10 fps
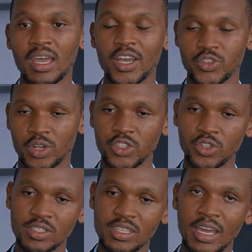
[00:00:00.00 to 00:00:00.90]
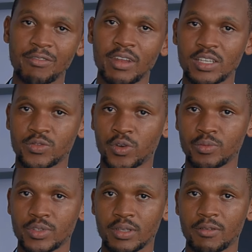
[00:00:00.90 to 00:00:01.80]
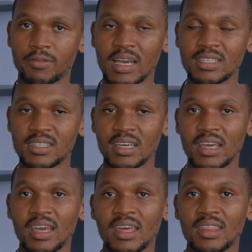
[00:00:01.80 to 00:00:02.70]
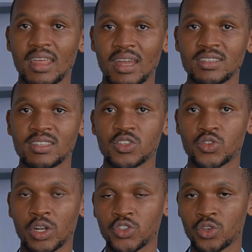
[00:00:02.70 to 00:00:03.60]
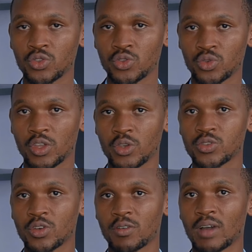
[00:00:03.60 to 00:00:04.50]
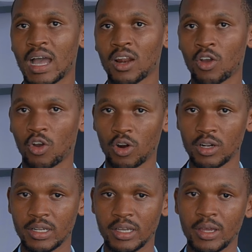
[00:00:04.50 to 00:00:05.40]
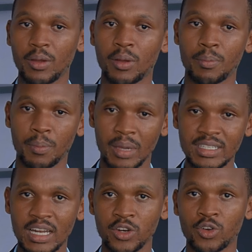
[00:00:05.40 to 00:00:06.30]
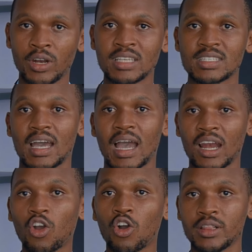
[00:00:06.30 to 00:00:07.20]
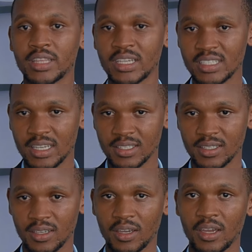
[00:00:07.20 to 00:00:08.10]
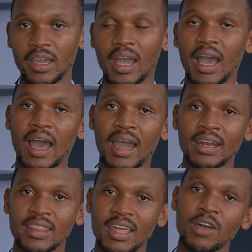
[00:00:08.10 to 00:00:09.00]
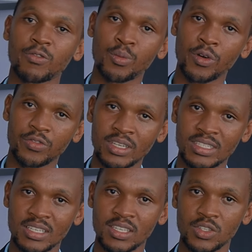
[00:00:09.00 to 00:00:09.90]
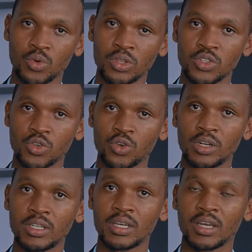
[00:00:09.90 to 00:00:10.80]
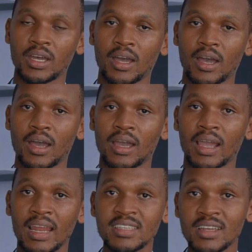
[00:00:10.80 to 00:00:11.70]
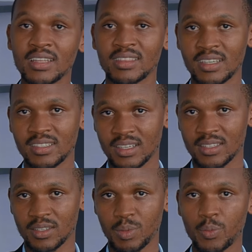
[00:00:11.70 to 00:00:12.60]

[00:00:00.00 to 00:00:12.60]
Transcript: Extractions, there are various forms. First, there is extraction through the use of alcohol, majorly known as alcohol tinctures. And the other form of tinctures is what is called uh, glycerin tinctures.